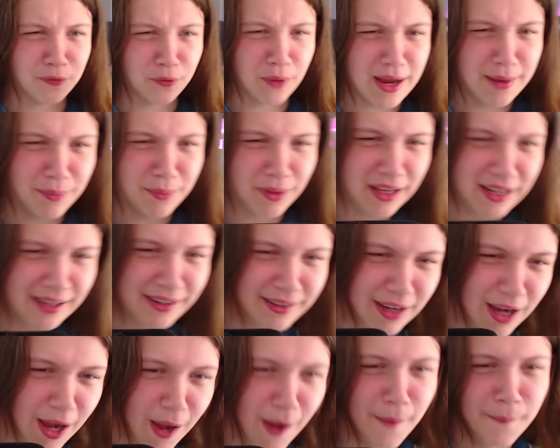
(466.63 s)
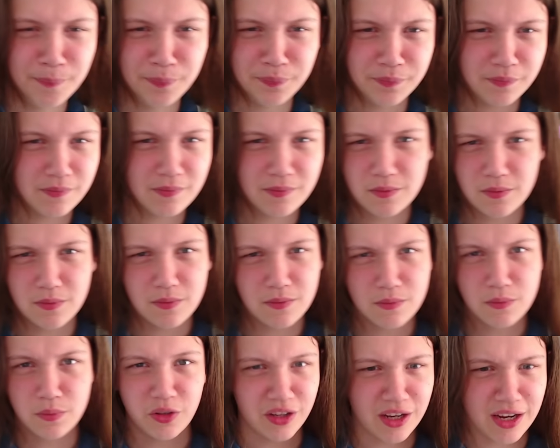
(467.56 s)
rambling. Um,
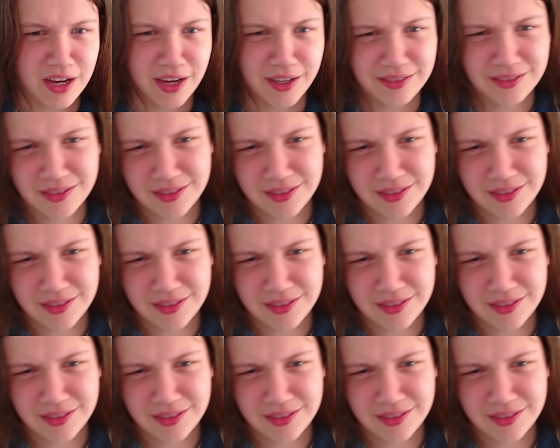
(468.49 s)
see ya.